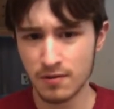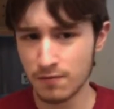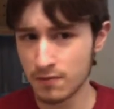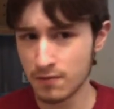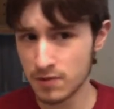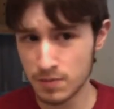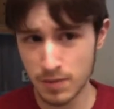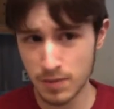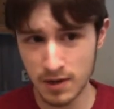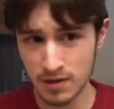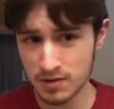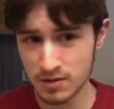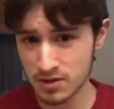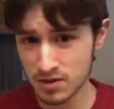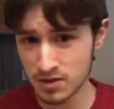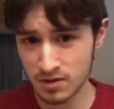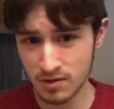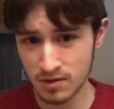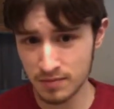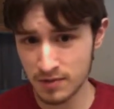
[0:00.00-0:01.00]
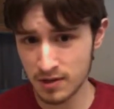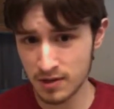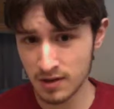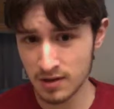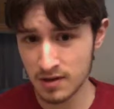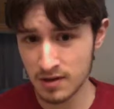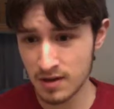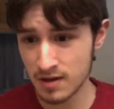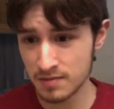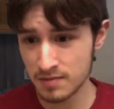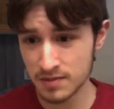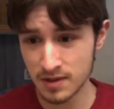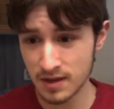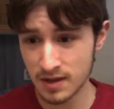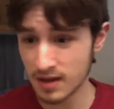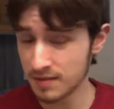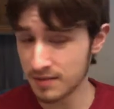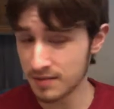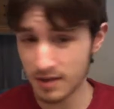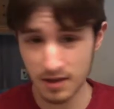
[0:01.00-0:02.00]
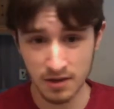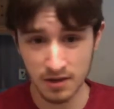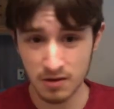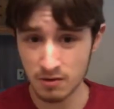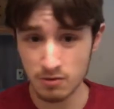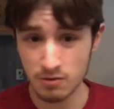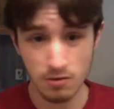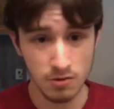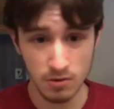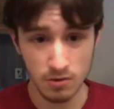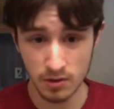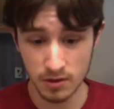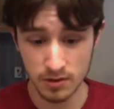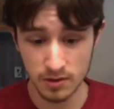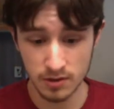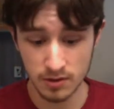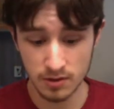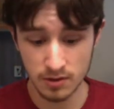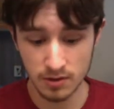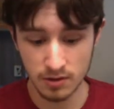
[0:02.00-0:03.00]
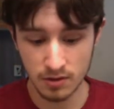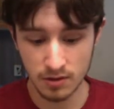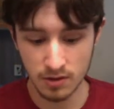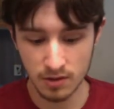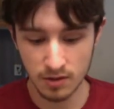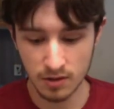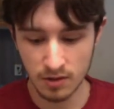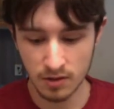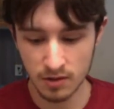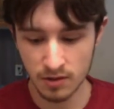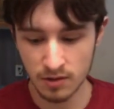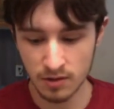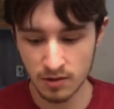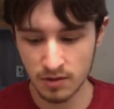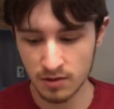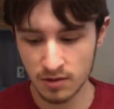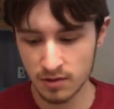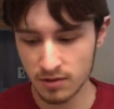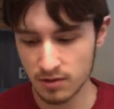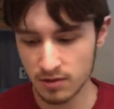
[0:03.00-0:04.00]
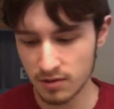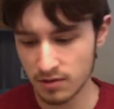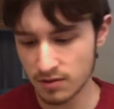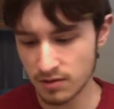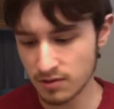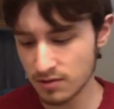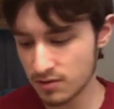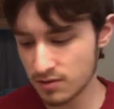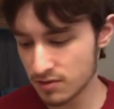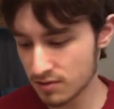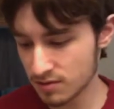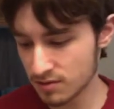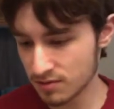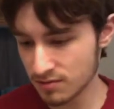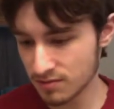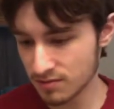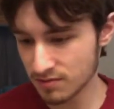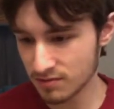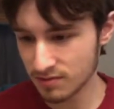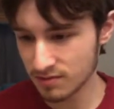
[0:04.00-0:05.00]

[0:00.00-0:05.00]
if it's by Insomniac Games, I'm not gonna do it, because